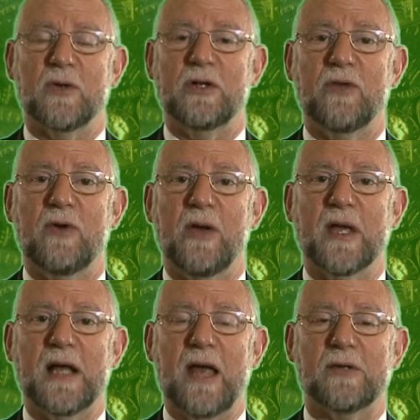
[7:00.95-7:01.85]
gone and
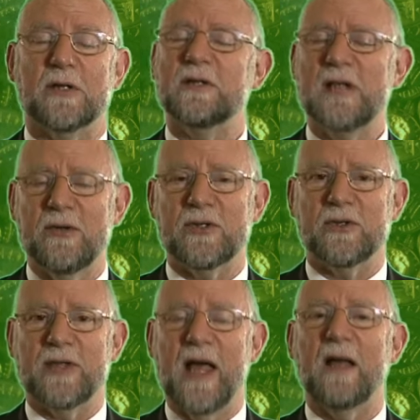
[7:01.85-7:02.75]
throwing it out. Don't
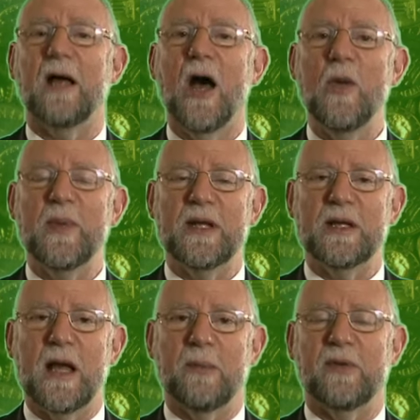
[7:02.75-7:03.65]
do that. Open
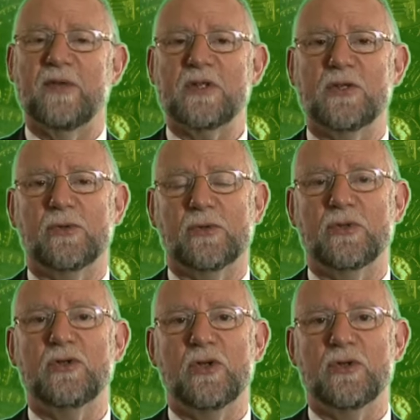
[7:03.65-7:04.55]
it up. If it's still
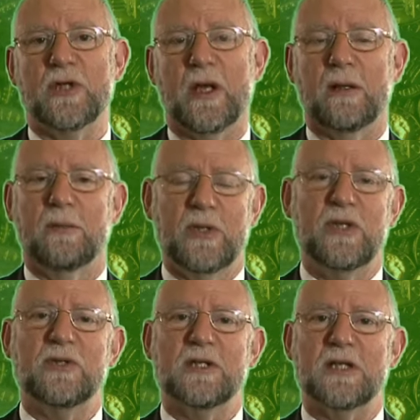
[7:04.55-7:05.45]
good, use it.
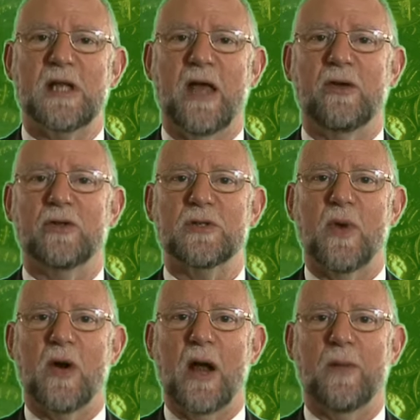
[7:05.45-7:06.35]
But use it today, not
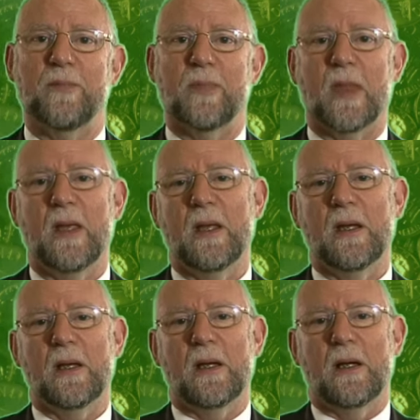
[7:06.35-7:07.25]
tomorrow.
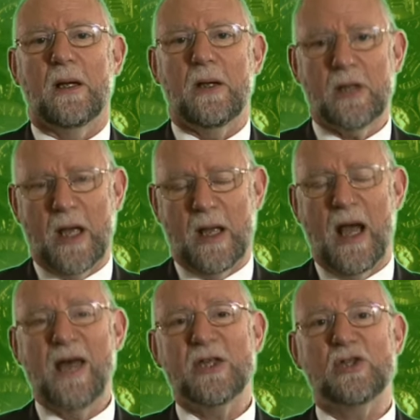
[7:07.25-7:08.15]
Okay,
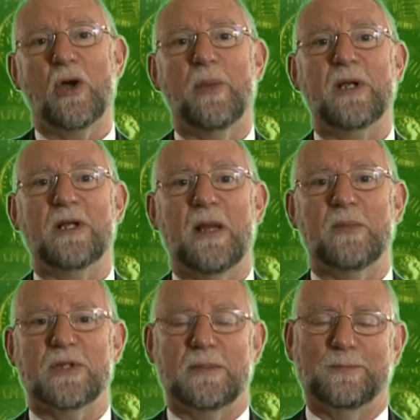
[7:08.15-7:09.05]
other shopping
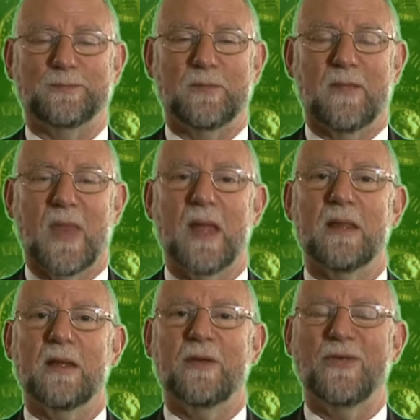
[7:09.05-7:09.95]
tips.
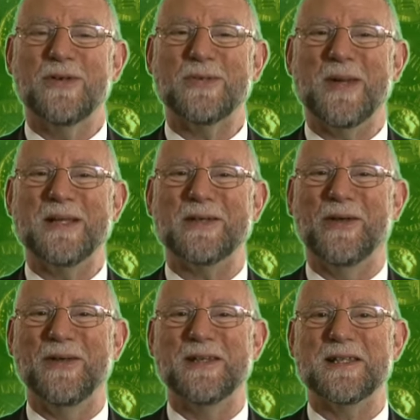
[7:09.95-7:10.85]
Now the first one is
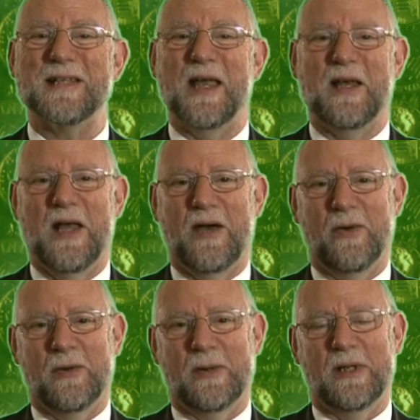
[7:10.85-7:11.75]
learn to say
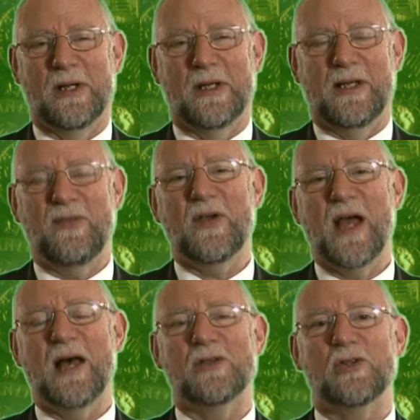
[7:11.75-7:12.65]
no. If you
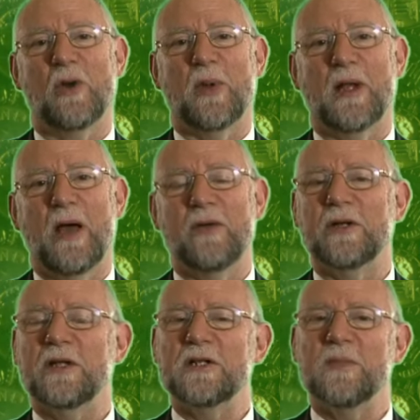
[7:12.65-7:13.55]
can't shop
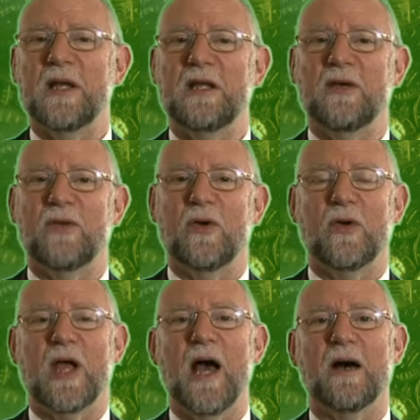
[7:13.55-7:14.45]
alone, and there's many of you
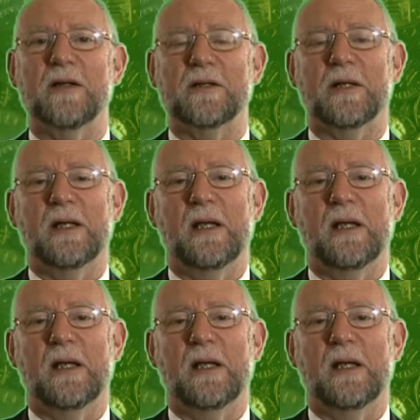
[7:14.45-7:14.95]
who can't,